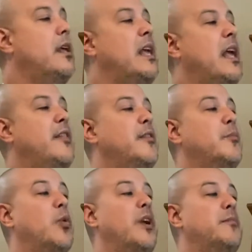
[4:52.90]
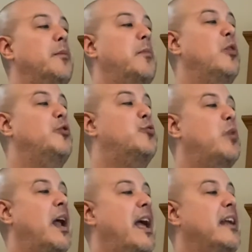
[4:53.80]
In the morning, Bibot
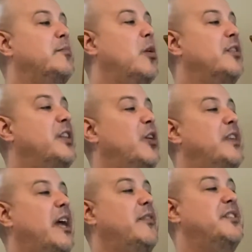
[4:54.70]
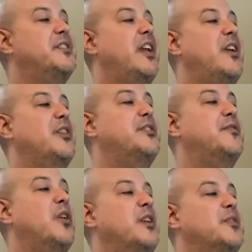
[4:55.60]
dragged Marcel down the stairs
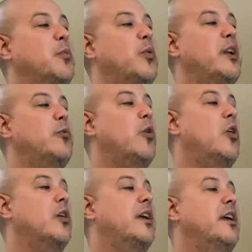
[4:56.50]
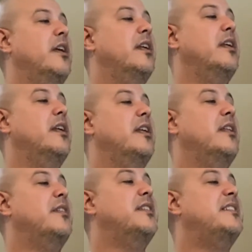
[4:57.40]
for his morning walk.
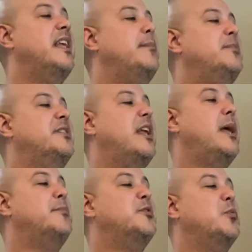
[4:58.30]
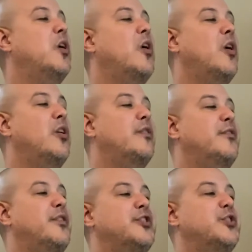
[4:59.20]
The steep steps were hard for
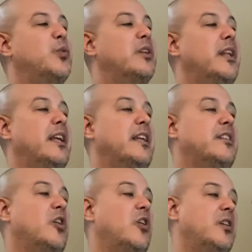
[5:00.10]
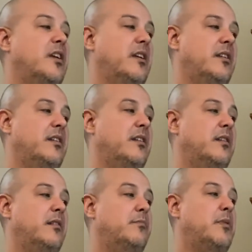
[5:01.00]
the short-legged dog.
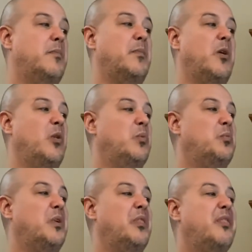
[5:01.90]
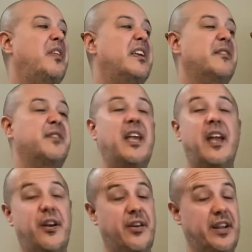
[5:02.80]
Bibot wouldn't think of carrying